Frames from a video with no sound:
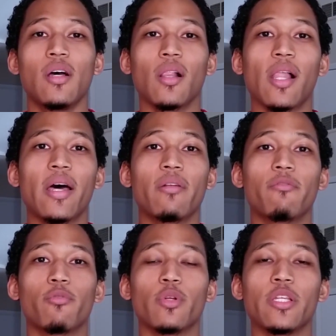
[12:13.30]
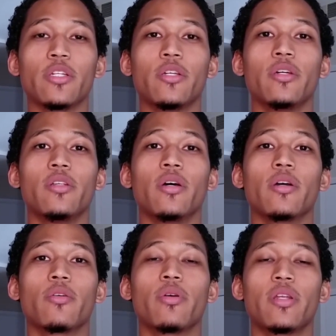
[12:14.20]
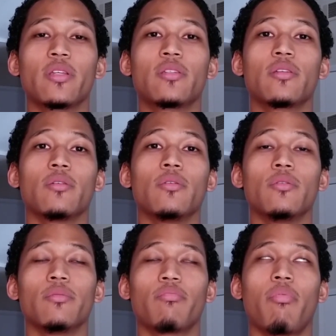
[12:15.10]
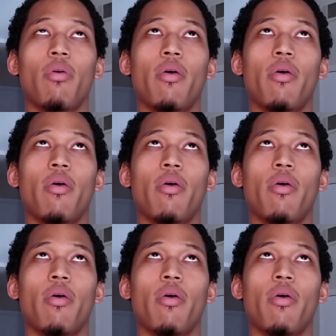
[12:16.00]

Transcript: a lot of really good critical,